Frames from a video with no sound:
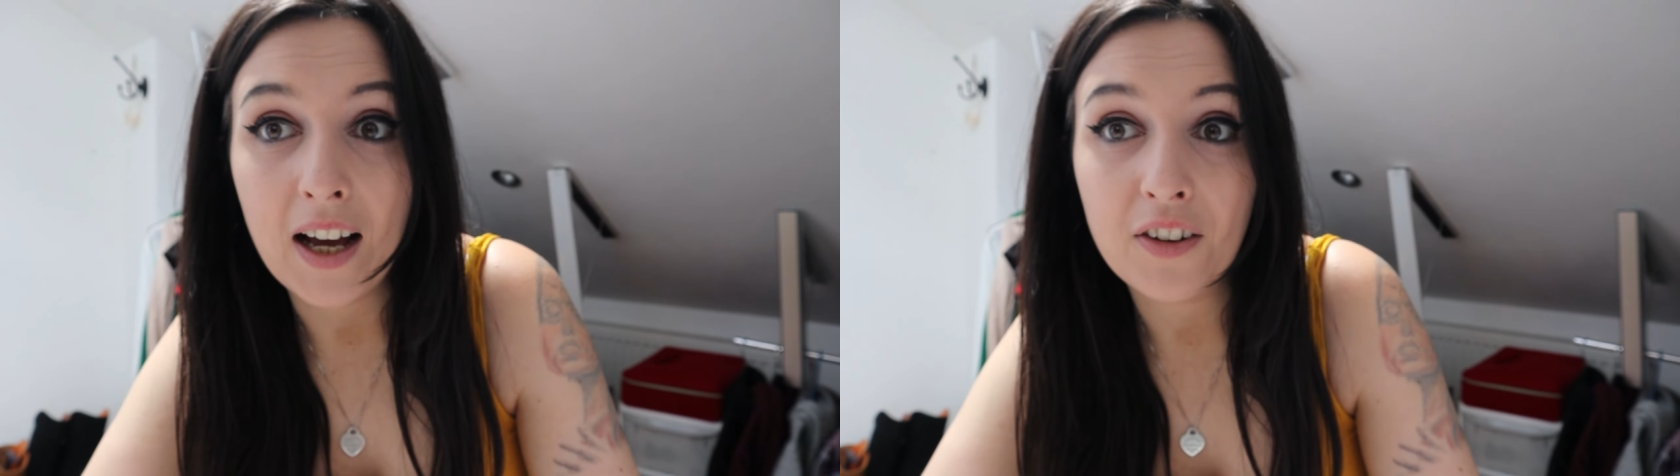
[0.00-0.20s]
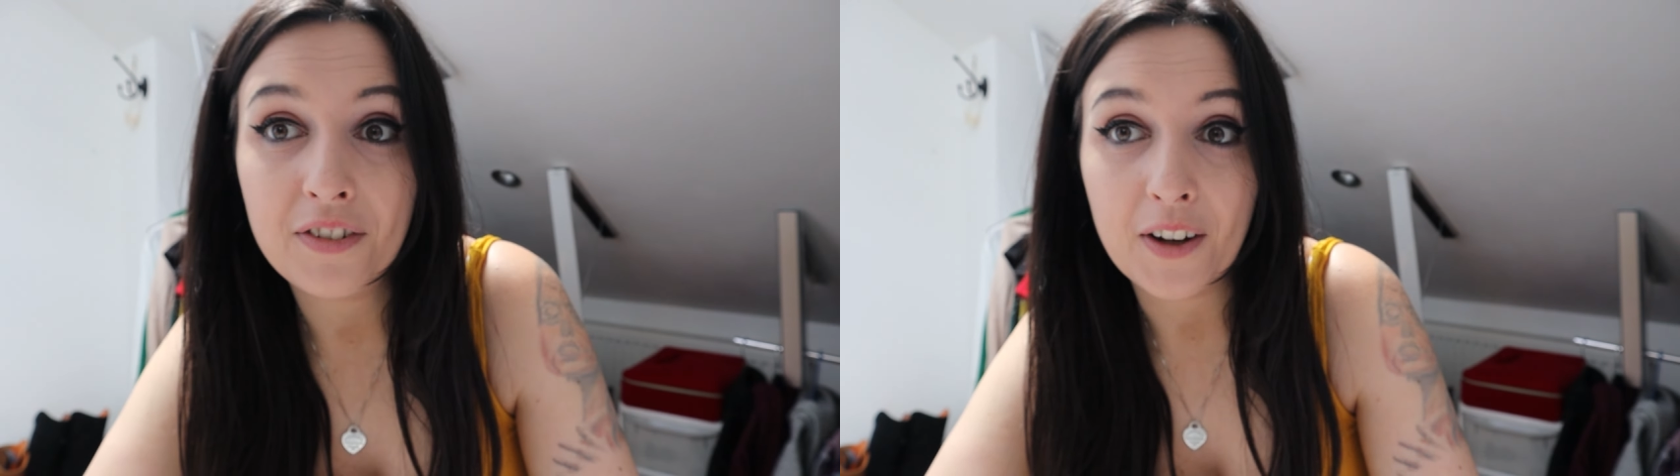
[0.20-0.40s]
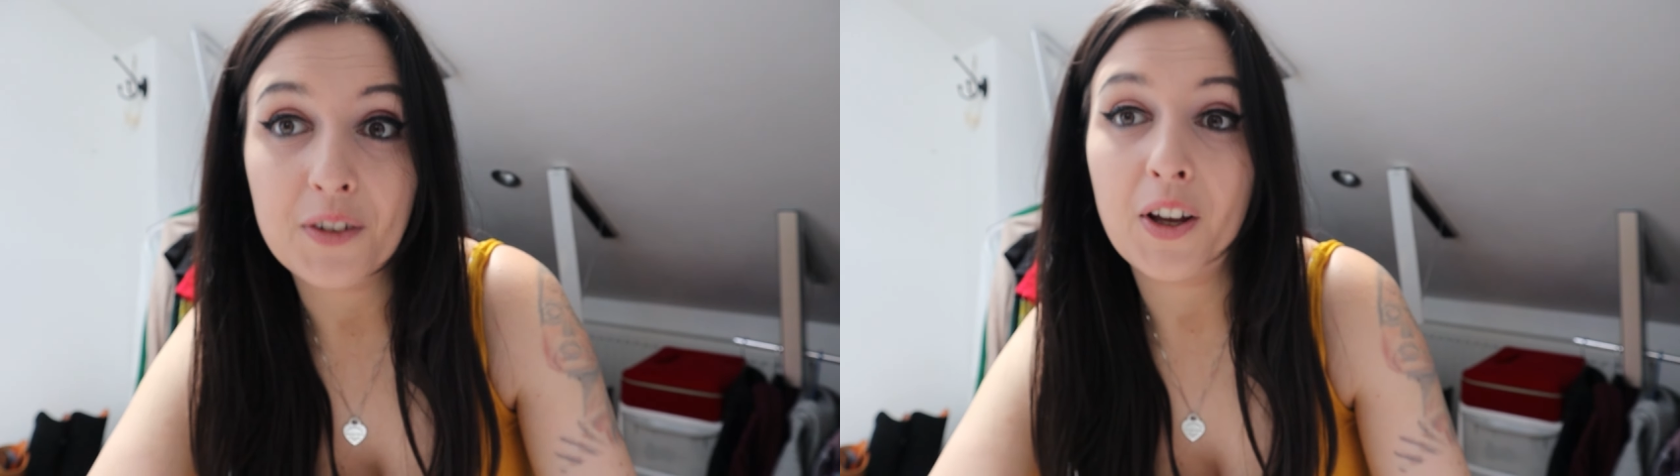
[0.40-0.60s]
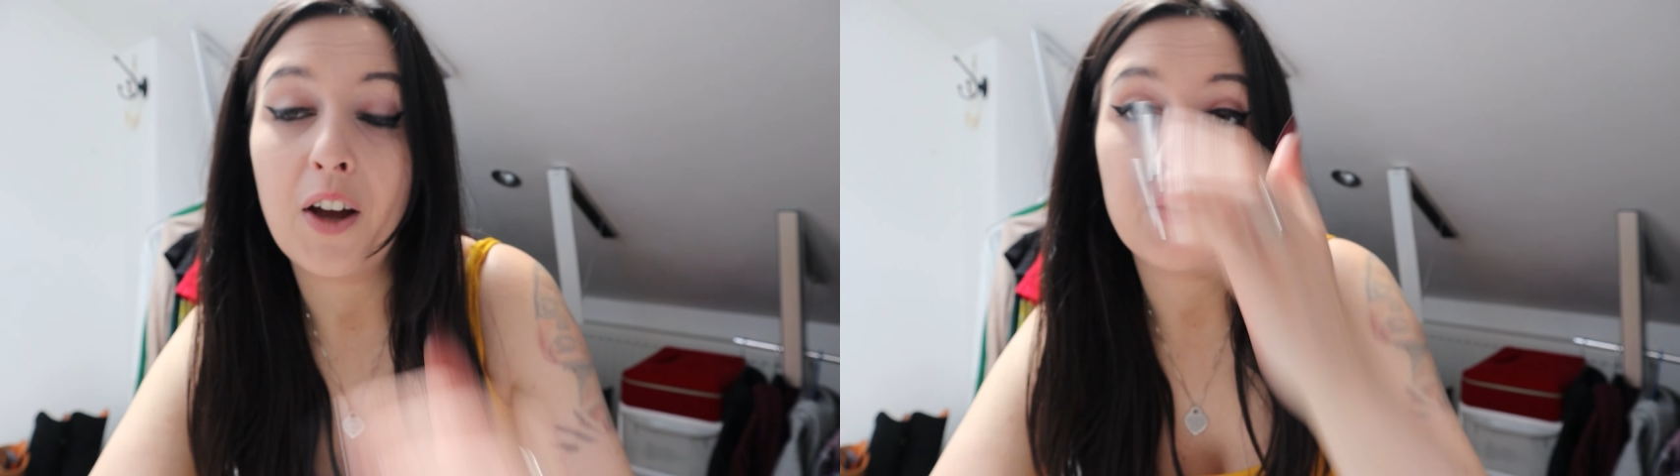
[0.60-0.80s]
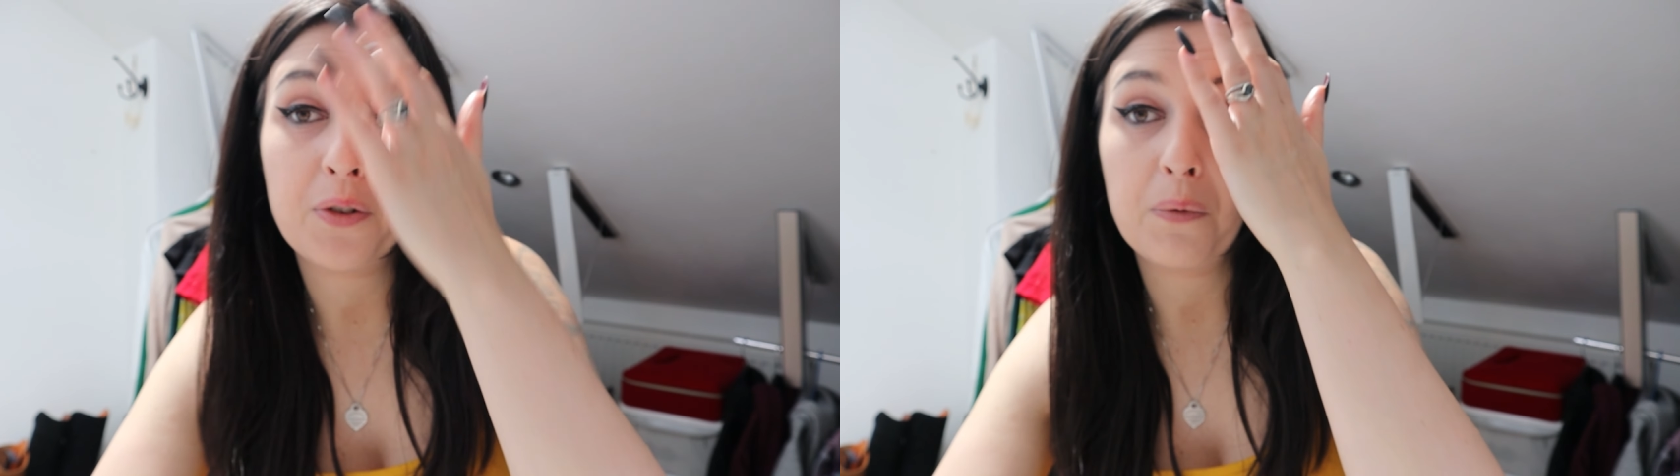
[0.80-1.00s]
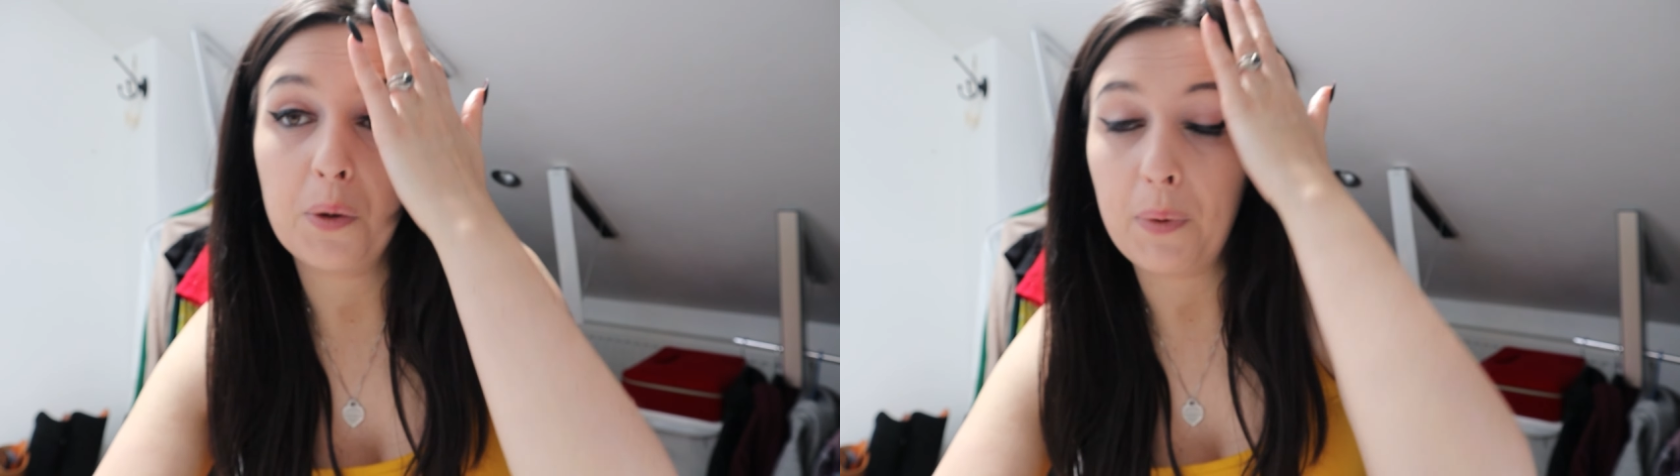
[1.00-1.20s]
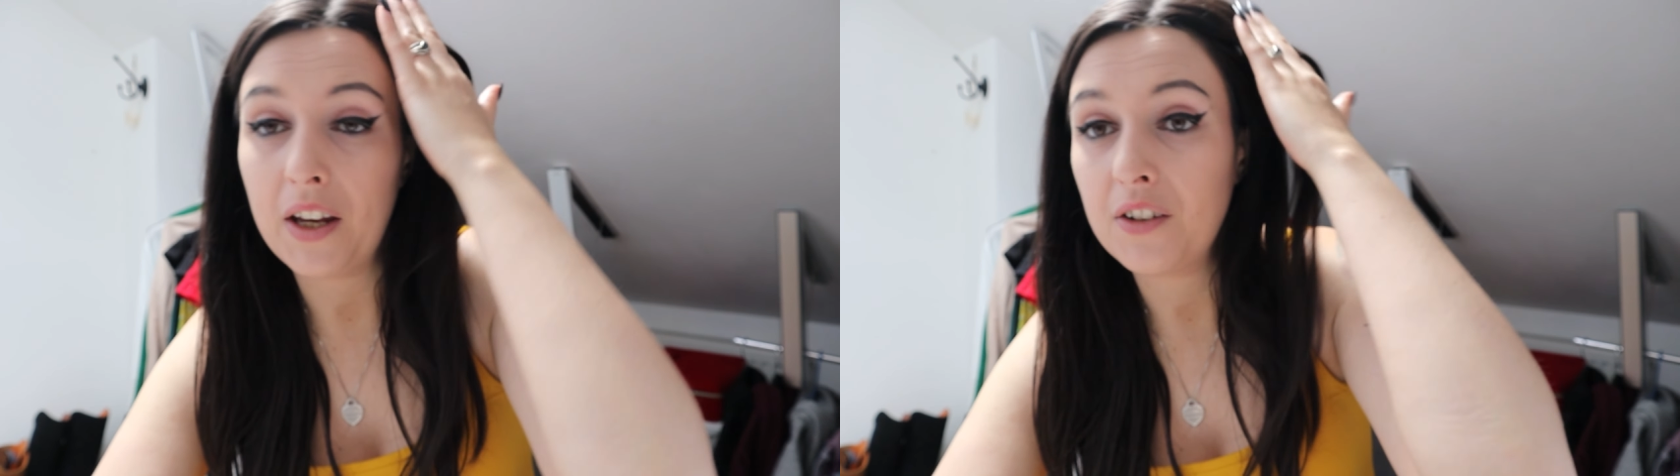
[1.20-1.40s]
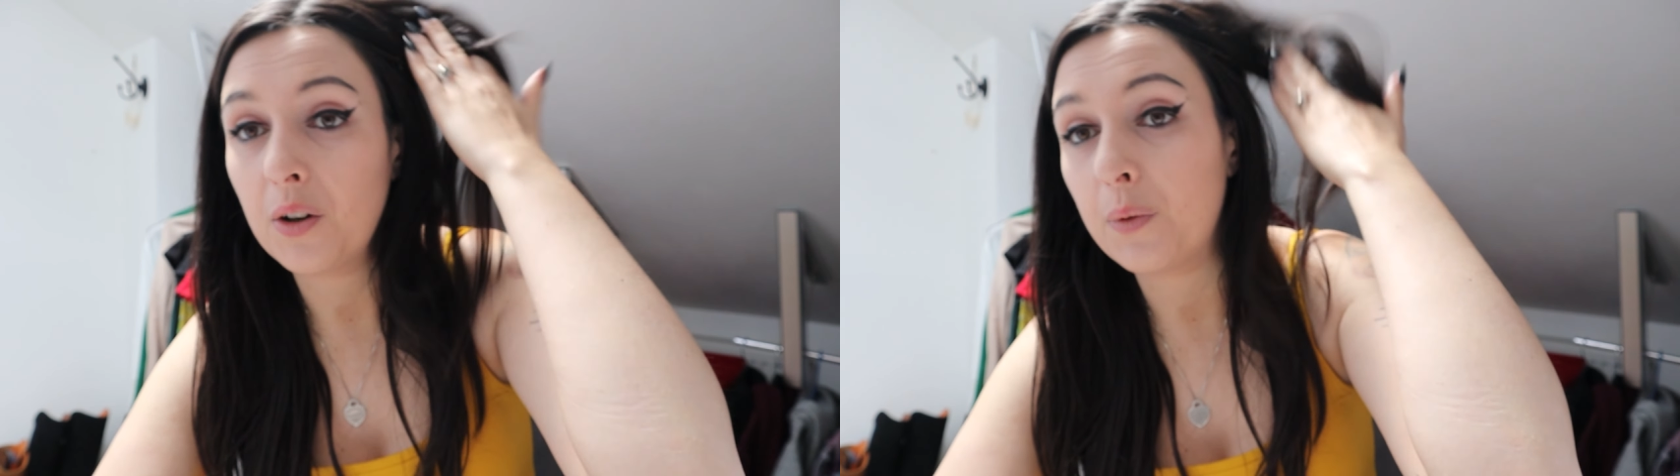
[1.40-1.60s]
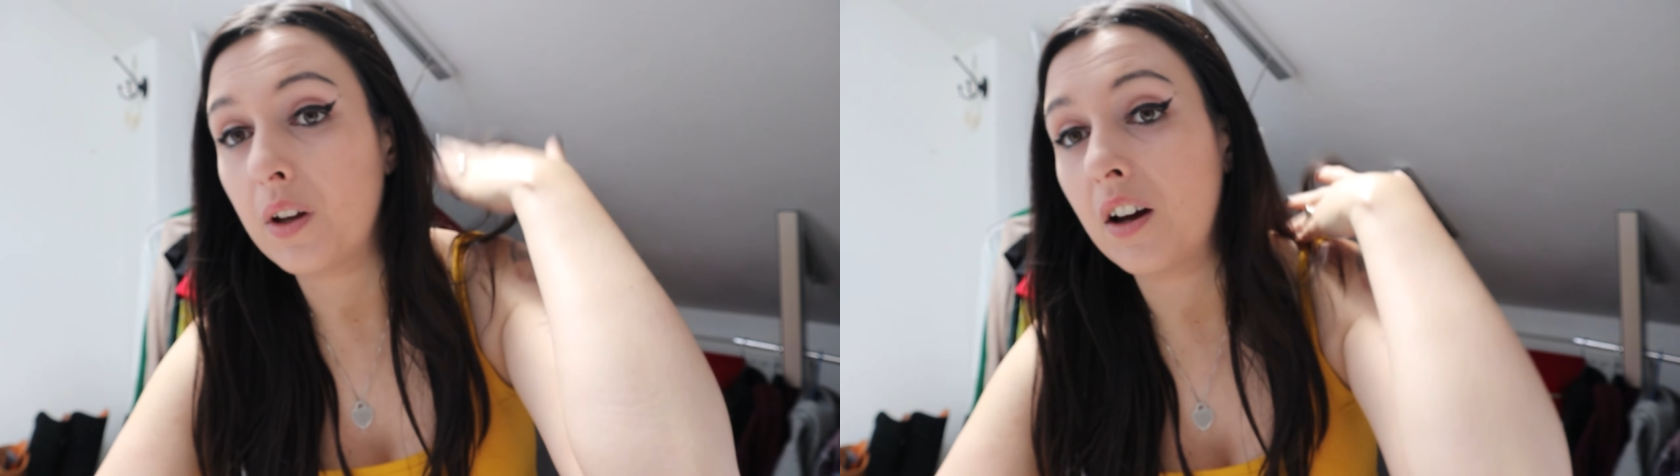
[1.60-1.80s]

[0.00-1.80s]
that a photo from the beach of the